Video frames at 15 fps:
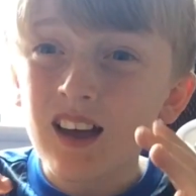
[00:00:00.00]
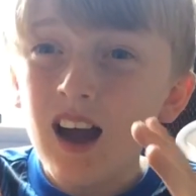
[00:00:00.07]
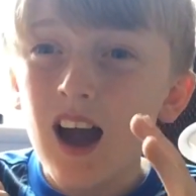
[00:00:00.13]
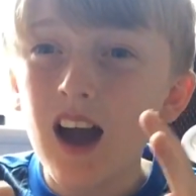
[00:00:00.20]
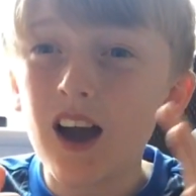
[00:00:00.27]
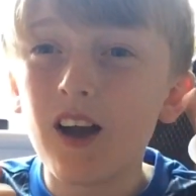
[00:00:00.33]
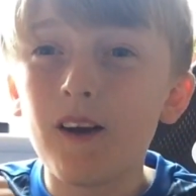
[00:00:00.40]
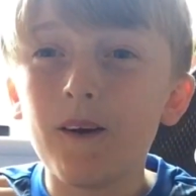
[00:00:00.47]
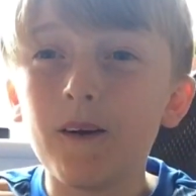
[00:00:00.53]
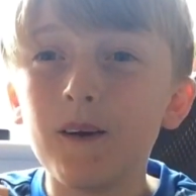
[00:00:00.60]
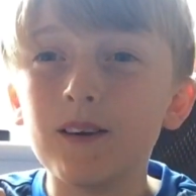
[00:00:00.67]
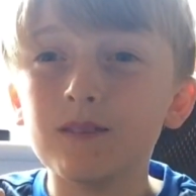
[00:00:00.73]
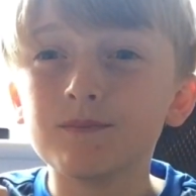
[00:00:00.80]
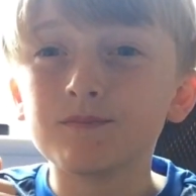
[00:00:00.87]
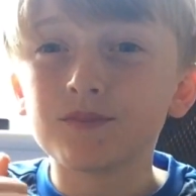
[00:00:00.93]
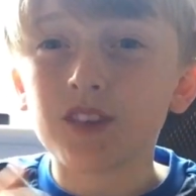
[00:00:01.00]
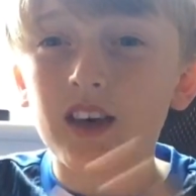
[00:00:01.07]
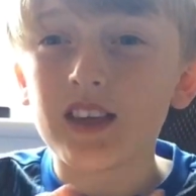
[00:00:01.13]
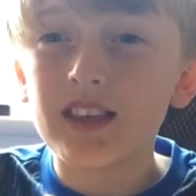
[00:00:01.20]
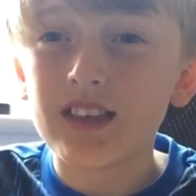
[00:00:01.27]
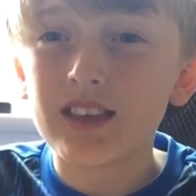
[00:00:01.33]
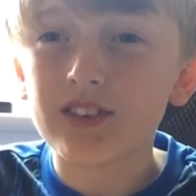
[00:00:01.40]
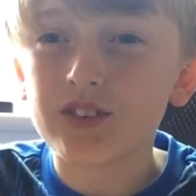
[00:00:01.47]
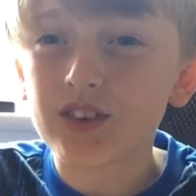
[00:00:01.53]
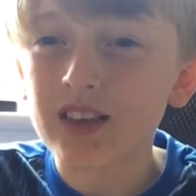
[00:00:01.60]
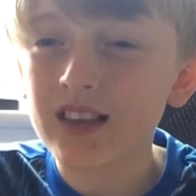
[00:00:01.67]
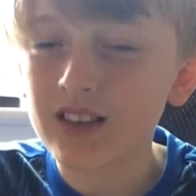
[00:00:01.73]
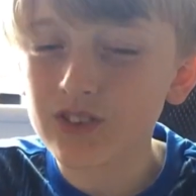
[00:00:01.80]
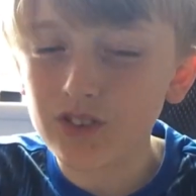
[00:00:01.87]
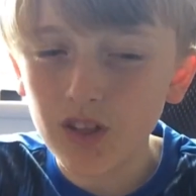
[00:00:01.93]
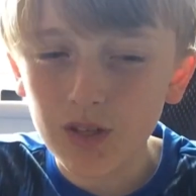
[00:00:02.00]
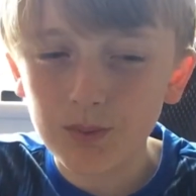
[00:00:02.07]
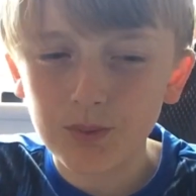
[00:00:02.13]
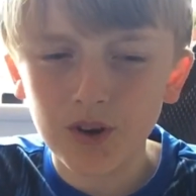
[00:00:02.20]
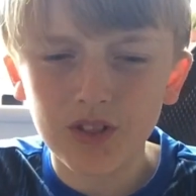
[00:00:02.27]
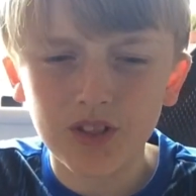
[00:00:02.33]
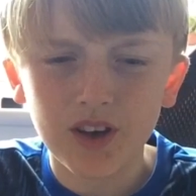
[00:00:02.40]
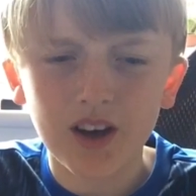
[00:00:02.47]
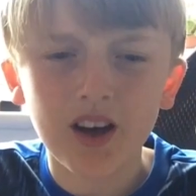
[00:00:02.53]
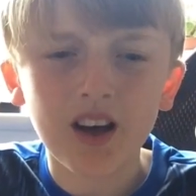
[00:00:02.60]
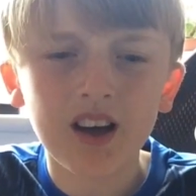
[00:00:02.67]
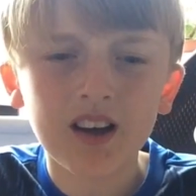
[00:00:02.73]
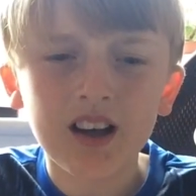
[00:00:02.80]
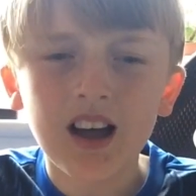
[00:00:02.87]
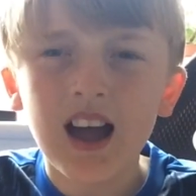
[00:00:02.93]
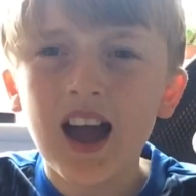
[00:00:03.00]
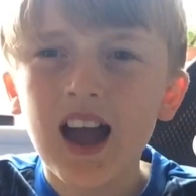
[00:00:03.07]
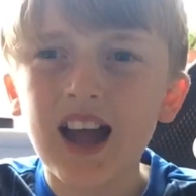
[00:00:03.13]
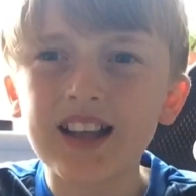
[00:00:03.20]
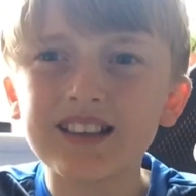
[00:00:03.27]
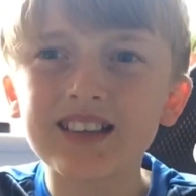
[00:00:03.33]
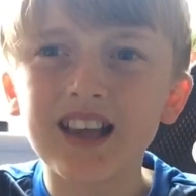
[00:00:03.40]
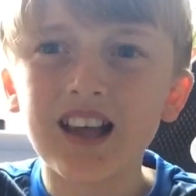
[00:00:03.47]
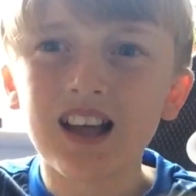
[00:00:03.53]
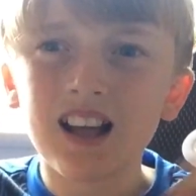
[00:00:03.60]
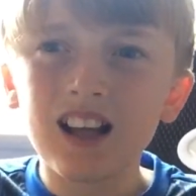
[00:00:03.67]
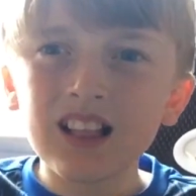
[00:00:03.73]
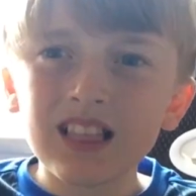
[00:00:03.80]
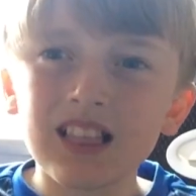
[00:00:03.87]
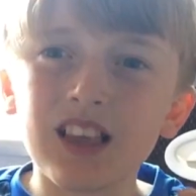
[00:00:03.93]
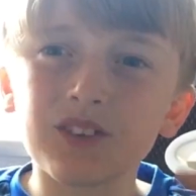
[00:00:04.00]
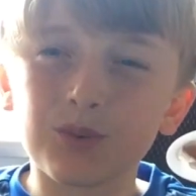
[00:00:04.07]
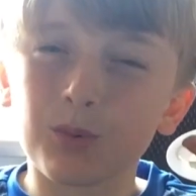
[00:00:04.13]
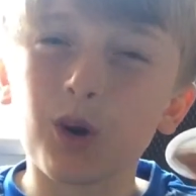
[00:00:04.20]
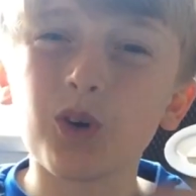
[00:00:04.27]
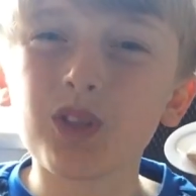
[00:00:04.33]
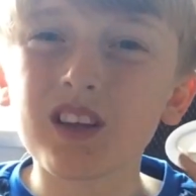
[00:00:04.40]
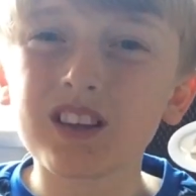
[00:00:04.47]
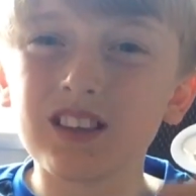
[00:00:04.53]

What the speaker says: that is his other brother. And yeah, let's roll the